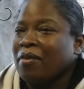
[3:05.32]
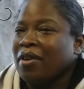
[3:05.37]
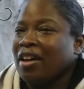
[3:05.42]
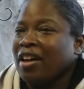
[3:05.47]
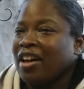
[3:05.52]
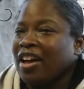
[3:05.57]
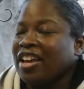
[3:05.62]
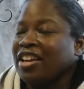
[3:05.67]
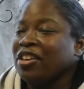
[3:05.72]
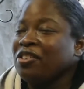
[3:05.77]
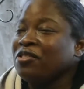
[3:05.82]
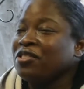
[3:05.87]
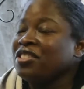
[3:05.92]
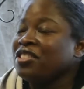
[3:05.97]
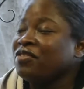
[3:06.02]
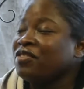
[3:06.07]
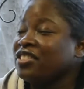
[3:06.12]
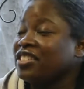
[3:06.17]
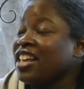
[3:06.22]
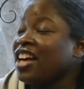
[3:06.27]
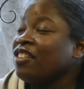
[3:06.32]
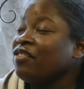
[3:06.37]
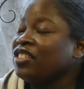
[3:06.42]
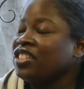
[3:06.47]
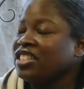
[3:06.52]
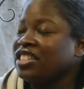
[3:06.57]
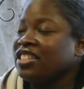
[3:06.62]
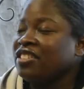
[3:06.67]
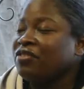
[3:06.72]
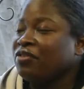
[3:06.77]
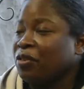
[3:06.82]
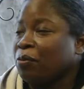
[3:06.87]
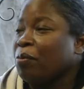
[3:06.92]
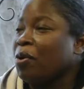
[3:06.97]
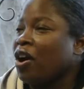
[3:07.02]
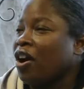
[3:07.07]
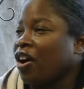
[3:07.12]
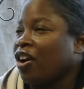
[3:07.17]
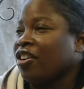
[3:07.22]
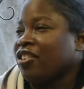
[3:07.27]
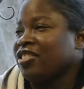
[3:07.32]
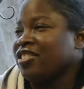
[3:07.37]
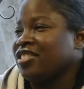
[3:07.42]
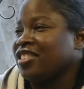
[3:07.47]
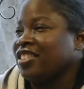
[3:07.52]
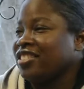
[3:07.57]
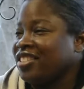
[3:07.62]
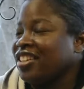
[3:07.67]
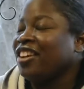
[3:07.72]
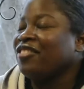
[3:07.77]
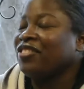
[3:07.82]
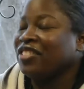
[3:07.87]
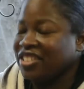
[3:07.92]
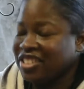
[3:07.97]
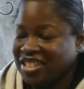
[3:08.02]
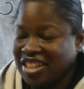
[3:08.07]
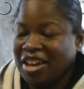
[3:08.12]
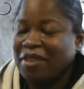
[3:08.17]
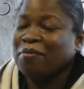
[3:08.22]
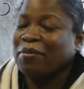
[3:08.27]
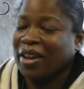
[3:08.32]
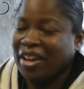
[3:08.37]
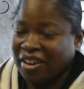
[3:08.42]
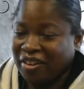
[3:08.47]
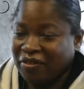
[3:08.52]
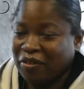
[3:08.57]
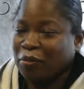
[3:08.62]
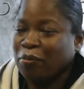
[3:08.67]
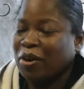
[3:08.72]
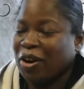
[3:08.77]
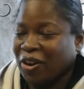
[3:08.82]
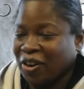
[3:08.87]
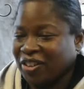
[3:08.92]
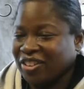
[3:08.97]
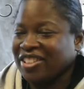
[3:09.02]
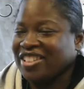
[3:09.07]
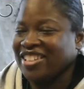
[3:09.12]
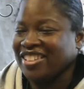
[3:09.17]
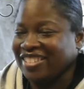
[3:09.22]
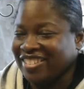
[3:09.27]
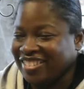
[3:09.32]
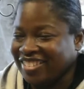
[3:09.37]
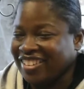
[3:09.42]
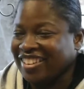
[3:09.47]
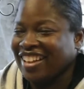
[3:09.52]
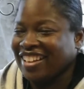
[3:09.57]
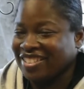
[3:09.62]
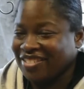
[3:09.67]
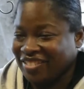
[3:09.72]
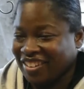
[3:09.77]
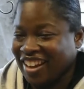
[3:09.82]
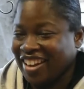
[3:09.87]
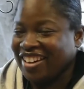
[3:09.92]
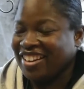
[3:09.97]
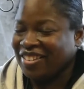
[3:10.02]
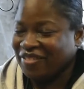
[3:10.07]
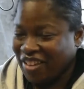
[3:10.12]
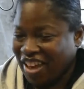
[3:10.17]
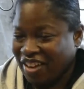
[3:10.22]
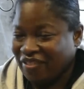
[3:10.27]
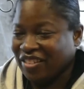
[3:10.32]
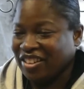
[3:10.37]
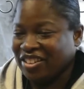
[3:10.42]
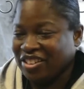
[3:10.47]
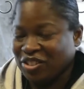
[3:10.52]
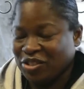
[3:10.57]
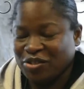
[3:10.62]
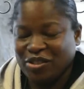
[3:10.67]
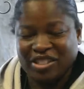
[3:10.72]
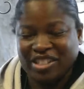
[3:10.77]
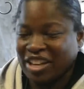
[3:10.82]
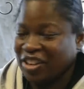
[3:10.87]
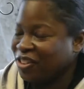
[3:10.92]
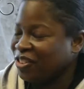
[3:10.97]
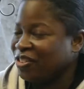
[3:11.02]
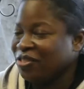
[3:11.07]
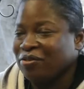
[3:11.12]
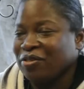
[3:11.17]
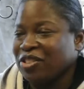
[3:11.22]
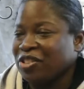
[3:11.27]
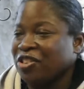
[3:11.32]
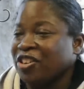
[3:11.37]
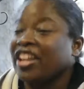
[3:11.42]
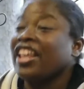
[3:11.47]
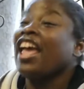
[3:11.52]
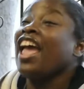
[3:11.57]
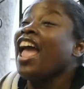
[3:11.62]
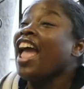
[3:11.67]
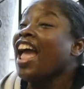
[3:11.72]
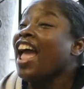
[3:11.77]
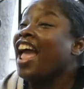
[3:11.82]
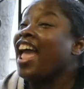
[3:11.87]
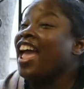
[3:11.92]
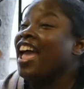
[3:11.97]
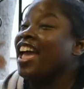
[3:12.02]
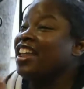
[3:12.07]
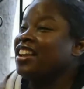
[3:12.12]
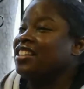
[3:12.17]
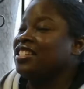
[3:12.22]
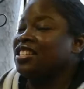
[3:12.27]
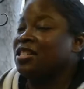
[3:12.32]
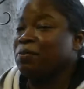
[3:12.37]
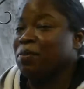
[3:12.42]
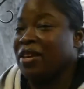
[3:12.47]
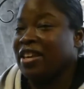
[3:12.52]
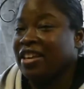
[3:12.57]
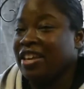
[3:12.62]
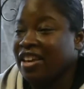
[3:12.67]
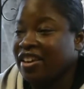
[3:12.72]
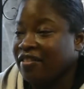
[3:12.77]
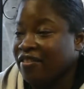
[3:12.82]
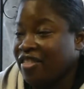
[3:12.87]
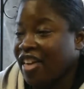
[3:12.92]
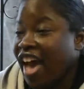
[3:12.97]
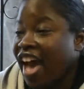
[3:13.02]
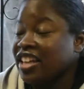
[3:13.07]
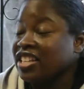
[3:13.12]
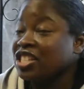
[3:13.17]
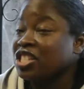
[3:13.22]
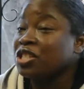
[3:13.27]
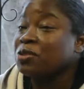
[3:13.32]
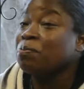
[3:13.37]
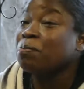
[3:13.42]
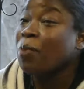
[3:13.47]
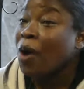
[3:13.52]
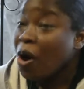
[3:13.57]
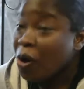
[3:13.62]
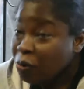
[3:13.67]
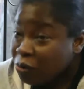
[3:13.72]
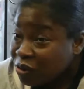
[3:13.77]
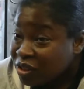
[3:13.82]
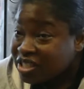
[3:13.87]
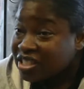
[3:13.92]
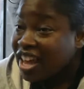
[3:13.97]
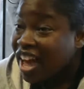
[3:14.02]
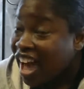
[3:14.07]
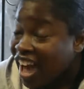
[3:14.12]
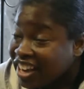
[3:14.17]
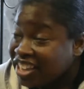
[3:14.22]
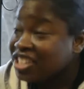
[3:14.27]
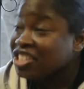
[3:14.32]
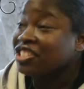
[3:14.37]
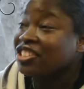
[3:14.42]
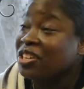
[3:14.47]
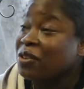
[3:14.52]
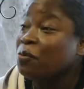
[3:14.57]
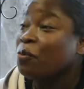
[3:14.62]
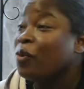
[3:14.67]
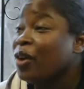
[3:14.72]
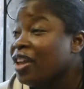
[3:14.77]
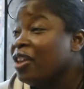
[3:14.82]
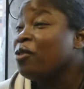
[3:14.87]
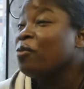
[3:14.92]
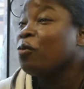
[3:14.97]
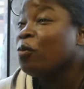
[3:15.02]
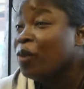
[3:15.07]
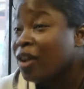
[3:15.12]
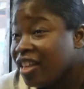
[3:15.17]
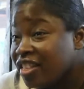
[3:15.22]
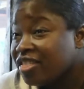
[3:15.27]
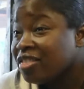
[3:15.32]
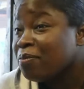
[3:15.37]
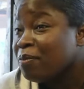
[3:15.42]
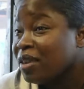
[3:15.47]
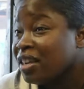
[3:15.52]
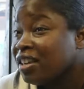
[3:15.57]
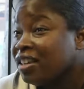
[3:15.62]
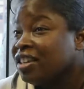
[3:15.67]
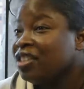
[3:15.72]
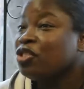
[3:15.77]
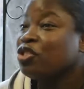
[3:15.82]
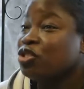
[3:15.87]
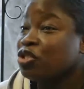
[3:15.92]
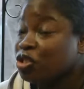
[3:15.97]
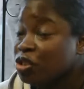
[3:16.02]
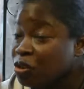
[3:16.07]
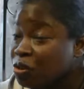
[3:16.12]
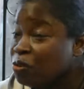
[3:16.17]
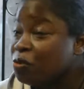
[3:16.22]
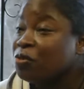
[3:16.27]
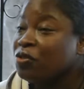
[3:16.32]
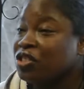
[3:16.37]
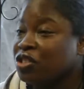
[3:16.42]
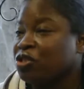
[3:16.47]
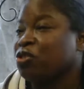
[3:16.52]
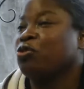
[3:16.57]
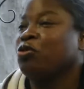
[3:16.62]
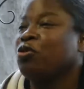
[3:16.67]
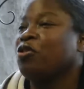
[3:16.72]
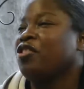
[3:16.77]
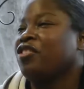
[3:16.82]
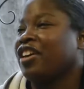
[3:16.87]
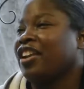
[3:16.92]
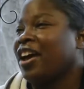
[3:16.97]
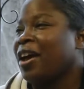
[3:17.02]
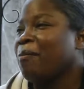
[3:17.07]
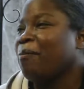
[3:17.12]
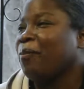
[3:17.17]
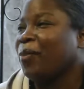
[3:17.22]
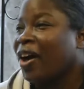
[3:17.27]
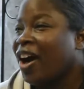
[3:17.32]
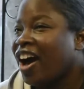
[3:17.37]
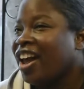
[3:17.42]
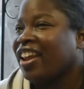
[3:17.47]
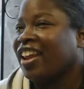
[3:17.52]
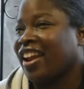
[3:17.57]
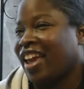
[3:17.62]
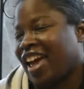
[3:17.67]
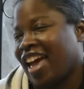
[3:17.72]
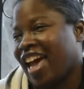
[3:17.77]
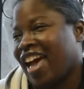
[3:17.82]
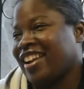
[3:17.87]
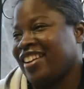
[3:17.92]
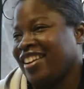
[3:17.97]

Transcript: I salvaged it for parts. I salvaged that bike for parts. That's what I ended up having to do because I couldn't return it. And speaking of that, Spokes actually went with me to the store that I bought it at